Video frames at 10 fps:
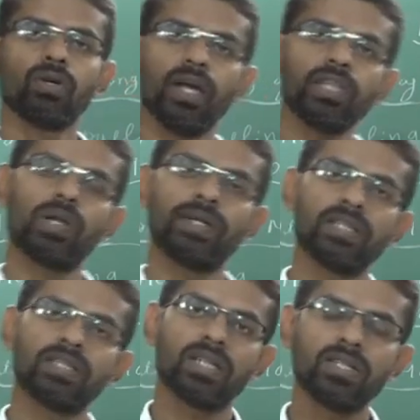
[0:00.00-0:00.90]
So next we'll
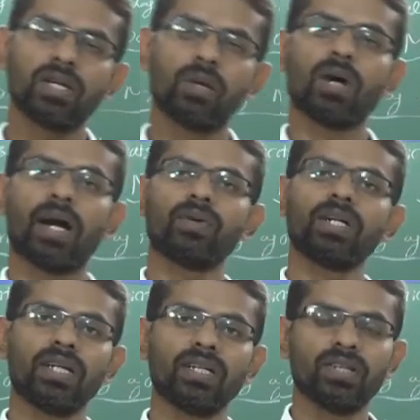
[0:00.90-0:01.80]
discuss some
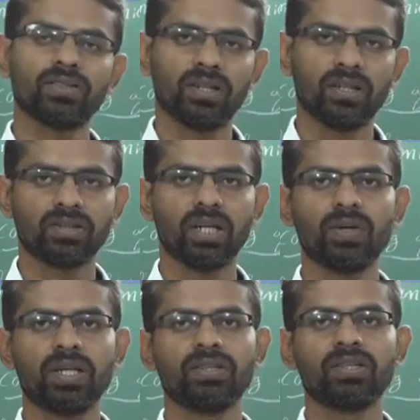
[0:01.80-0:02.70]
advantages,
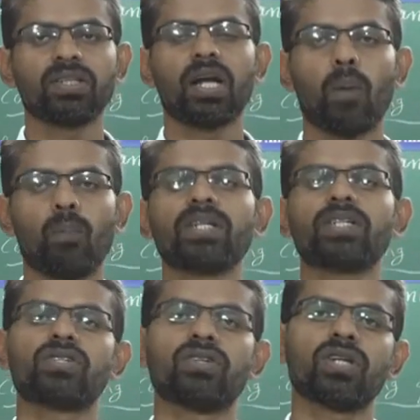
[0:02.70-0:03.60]
disadvantages and
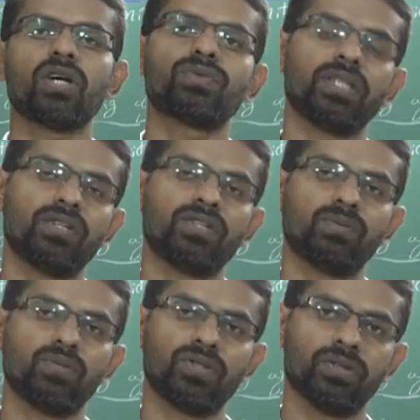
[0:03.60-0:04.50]
applications of
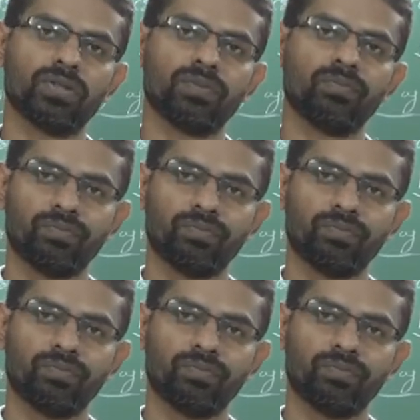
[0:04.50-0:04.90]
CNC machines.